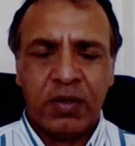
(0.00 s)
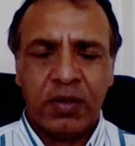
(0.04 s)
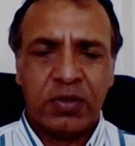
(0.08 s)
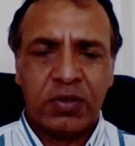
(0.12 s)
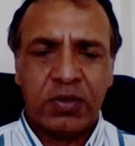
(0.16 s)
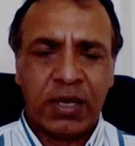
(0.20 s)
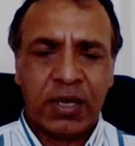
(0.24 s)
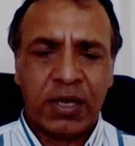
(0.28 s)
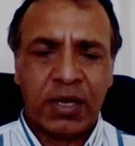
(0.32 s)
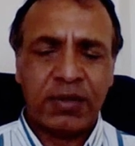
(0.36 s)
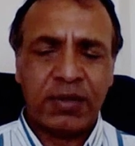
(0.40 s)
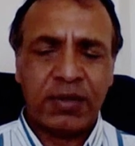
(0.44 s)

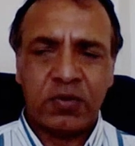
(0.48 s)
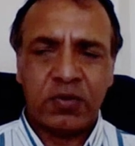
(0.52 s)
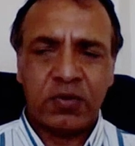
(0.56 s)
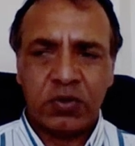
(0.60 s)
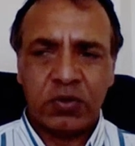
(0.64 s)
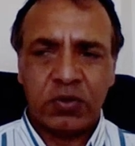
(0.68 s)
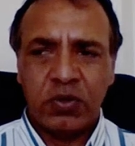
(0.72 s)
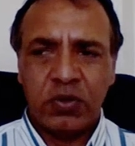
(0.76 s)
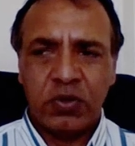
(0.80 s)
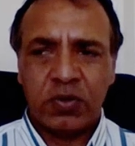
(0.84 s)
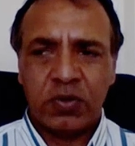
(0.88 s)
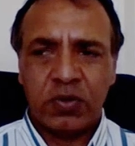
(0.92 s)
So that is
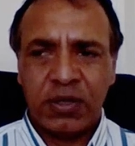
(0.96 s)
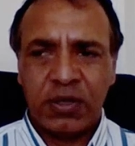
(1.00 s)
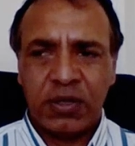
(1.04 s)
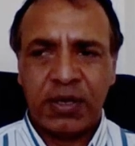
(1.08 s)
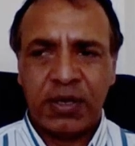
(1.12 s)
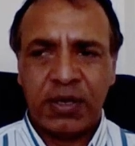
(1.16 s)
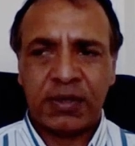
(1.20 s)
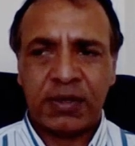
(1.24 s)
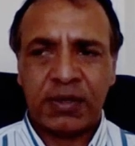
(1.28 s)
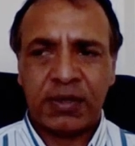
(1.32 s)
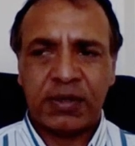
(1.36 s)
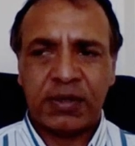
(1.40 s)
good news
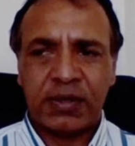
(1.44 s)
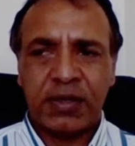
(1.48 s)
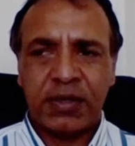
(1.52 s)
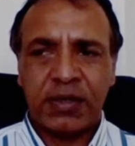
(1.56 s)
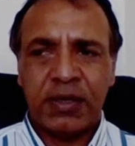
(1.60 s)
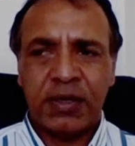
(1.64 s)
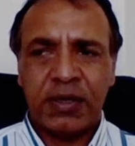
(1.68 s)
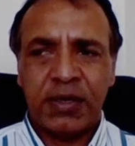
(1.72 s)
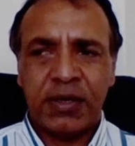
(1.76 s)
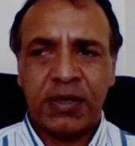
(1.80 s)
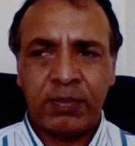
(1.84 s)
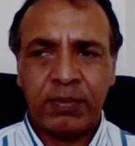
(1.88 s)
in that
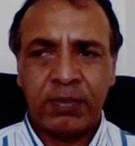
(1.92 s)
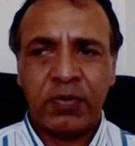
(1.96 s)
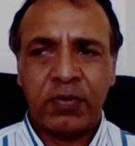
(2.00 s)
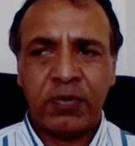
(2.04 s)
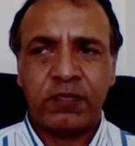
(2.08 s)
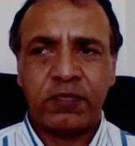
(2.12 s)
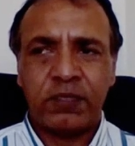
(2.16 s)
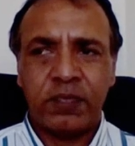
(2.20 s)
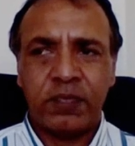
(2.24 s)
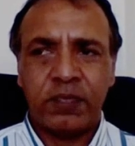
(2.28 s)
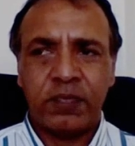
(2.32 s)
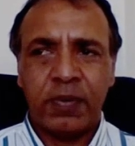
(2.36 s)
the number
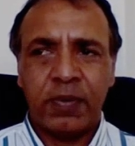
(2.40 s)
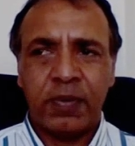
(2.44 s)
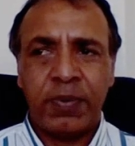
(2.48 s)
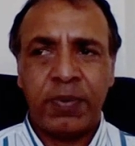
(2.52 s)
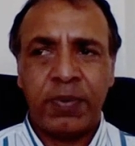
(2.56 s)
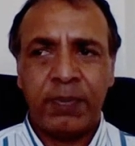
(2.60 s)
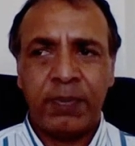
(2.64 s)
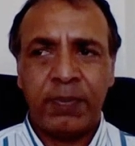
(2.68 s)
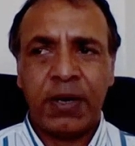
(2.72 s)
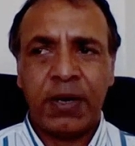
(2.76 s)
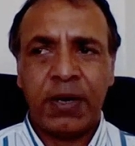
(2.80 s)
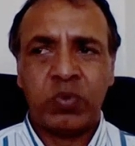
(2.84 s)

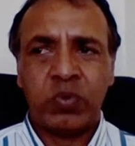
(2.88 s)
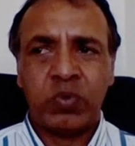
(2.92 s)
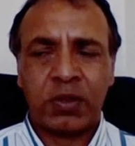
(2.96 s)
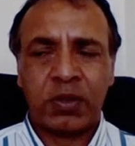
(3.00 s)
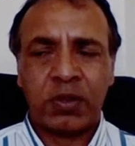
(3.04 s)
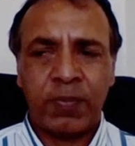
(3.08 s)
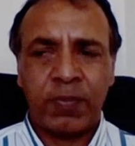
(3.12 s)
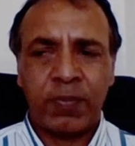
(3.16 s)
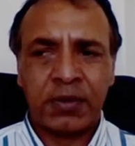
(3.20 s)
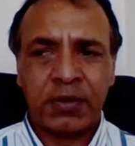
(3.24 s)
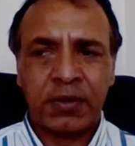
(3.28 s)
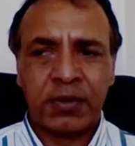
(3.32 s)
of people that we
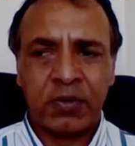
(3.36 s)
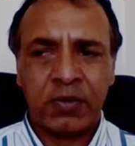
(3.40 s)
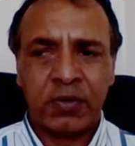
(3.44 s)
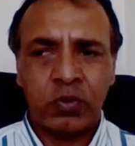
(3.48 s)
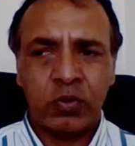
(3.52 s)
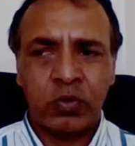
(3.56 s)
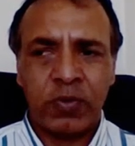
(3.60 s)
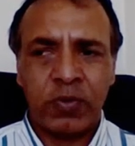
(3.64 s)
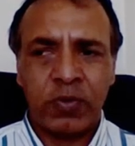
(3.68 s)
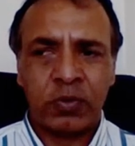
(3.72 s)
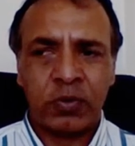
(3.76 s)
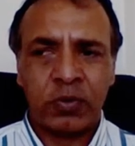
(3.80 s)

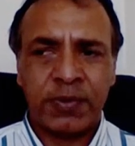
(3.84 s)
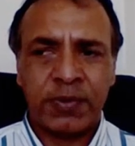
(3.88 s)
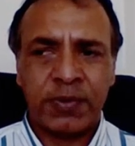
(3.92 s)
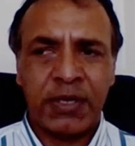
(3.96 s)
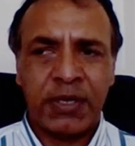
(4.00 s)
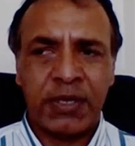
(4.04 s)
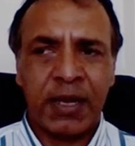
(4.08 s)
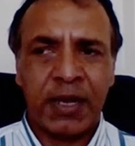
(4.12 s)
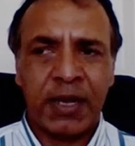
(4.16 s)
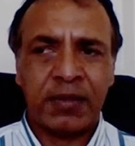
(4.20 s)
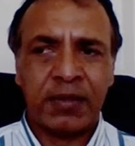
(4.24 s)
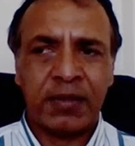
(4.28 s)
expected would be
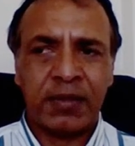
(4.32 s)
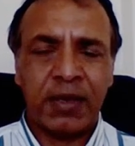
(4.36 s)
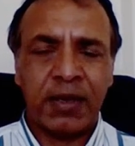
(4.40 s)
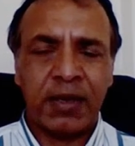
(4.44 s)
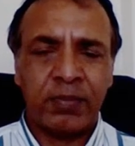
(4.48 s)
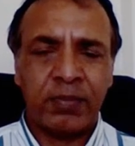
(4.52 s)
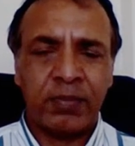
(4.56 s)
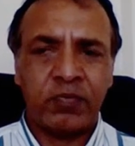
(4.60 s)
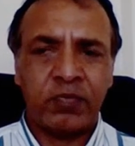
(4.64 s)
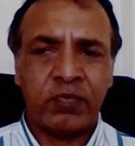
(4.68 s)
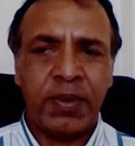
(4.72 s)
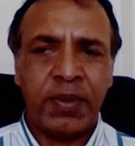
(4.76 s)
hospitalized, the
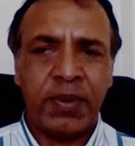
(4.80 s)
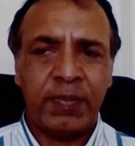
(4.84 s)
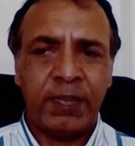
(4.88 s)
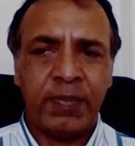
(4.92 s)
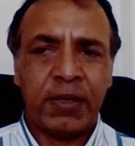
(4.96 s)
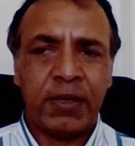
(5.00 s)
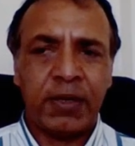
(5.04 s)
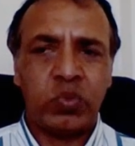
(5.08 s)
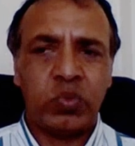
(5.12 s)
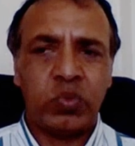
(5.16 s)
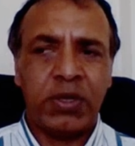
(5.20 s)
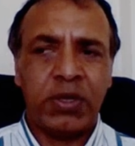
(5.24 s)
number of
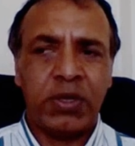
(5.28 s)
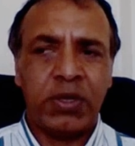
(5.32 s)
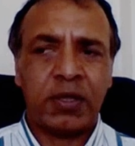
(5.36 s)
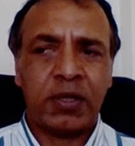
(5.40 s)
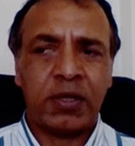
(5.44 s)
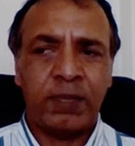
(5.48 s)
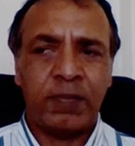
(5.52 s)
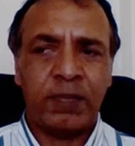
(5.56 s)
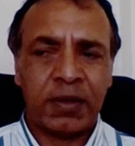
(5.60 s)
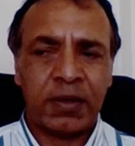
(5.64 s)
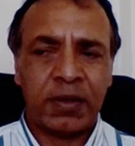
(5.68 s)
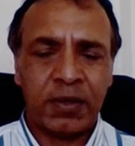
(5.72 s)
people that we
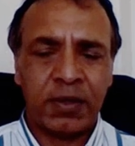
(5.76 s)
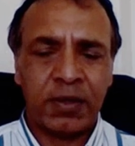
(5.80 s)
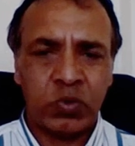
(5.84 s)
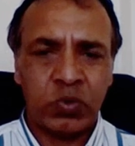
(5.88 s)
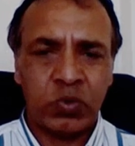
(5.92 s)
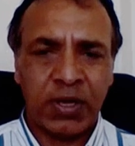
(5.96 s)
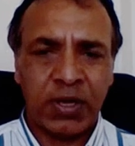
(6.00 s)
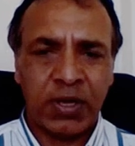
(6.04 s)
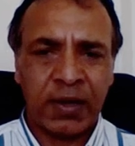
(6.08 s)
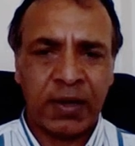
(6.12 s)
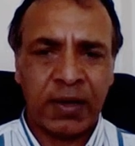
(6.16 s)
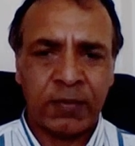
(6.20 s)
expected
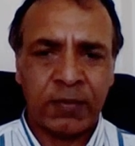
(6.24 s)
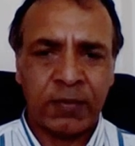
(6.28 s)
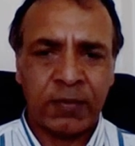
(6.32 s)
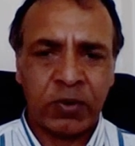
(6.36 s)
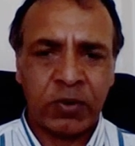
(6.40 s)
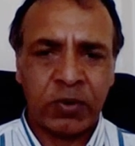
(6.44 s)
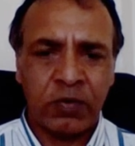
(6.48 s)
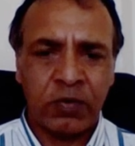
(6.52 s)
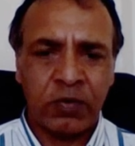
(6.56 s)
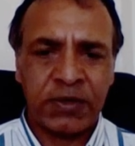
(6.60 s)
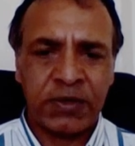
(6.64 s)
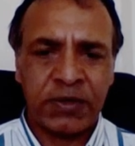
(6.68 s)
would die
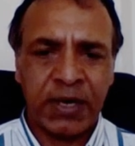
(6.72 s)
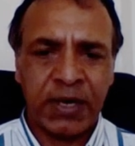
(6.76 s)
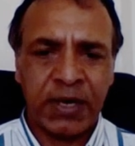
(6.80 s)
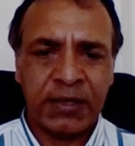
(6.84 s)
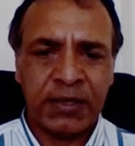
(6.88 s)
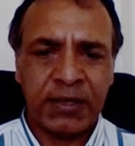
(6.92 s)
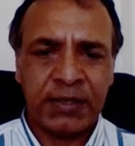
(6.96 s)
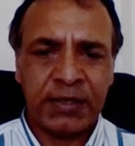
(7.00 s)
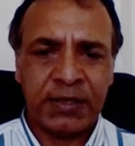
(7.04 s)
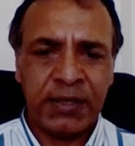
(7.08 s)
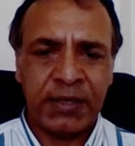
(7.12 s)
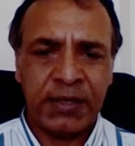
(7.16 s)
from
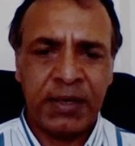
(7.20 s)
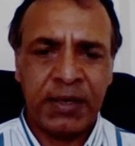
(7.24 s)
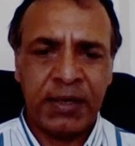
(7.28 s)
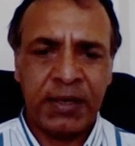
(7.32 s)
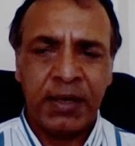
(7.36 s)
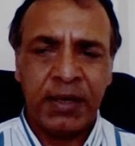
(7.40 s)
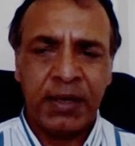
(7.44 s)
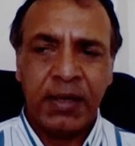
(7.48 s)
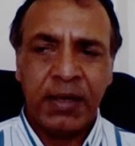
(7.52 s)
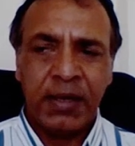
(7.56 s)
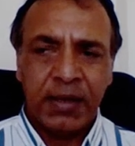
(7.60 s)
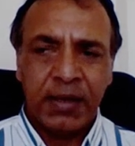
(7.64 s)

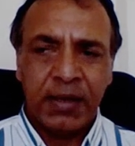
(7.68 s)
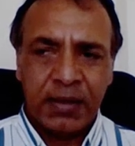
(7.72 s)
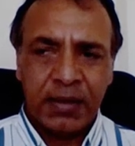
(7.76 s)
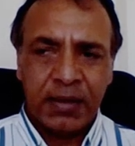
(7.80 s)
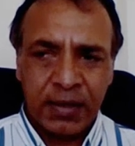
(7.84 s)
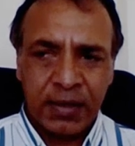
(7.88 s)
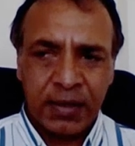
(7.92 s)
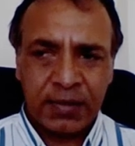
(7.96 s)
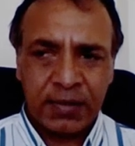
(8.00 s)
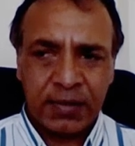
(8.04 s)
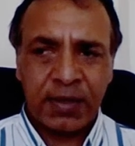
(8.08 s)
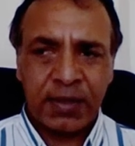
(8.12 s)
COVID-19
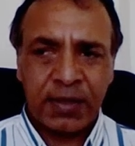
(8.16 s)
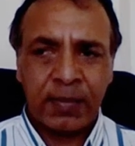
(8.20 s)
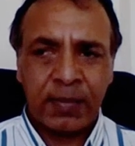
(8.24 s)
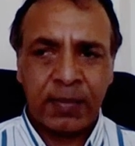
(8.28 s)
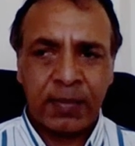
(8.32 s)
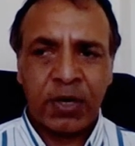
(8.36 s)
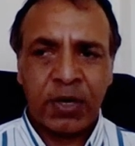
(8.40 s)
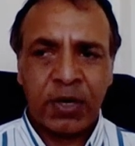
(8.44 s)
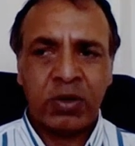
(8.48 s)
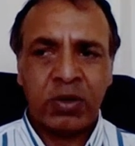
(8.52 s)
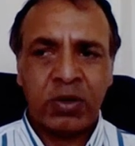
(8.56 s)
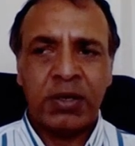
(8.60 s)
this
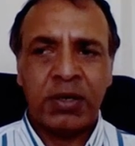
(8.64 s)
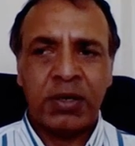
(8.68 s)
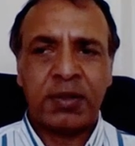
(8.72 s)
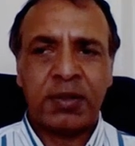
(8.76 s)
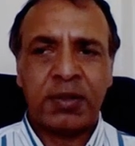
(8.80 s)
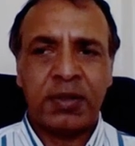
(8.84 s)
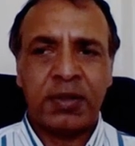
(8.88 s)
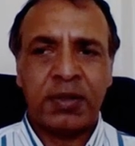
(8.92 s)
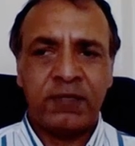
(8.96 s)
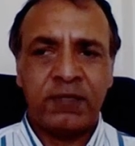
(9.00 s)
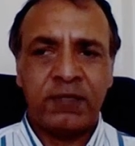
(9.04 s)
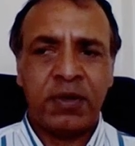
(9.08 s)
time around in
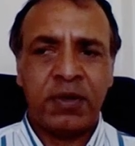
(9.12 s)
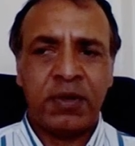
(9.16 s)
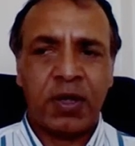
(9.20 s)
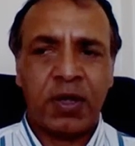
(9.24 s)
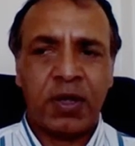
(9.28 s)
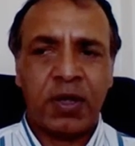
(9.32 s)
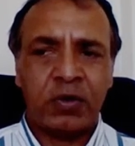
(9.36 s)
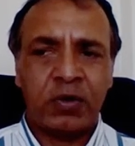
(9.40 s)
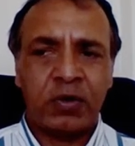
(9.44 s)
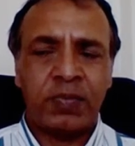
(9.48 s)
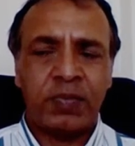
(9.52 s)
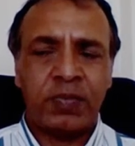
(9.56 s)
the
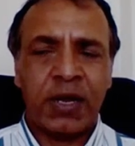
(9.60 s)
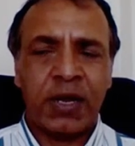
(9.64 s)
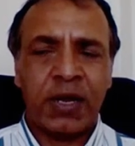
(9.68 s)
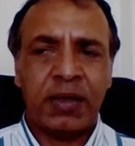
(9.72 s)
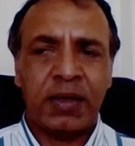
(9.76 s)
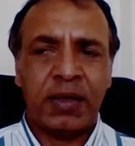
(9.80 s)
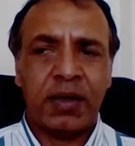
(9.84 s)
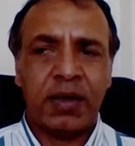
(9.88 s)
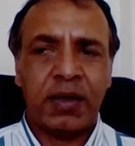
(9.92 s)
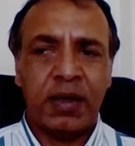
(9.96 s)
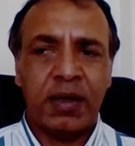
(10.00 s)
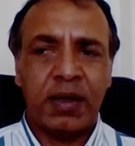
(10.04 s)
first
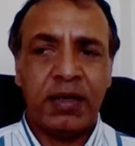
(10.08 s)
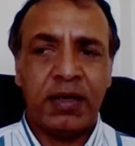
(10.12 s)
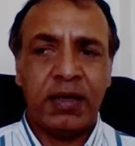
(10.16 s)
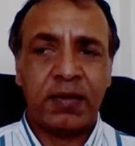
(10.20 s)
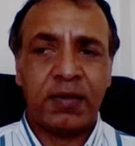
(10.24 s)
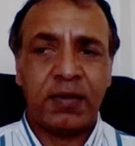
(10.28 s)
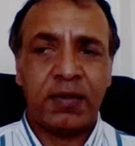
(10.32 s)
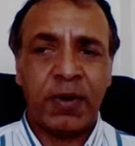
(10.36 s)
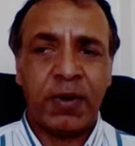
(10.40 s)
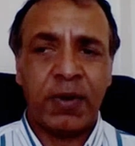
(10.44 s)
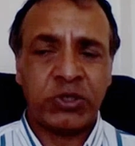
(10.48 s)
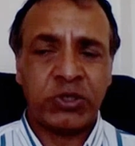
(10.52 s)
outbreak
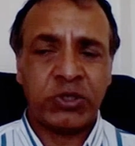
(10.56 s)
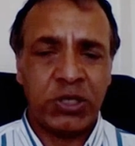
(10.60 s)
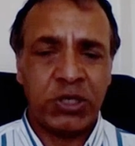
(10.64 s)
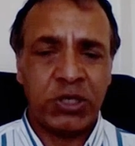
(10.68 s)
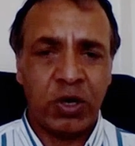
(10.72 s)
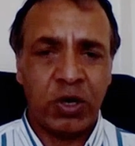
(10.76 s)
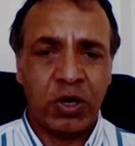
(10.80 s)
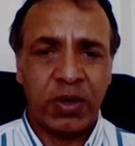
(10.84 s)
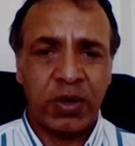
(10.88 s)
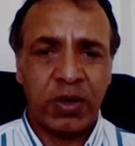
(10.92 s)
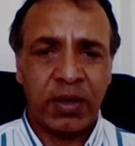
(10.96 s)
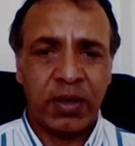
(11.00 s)
is much
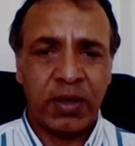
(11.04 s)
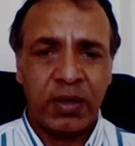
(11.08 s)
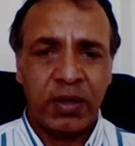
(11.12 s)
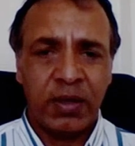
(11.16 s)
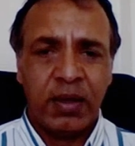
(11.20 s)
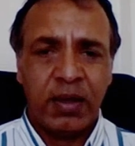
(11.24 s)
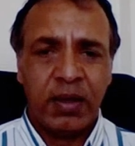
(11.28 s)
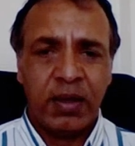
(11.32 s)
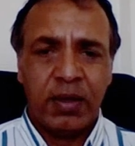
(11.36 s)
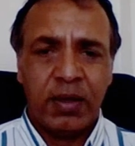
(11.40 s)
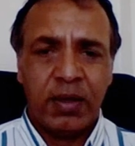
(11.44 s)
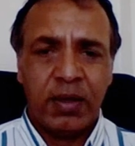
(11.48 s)
lower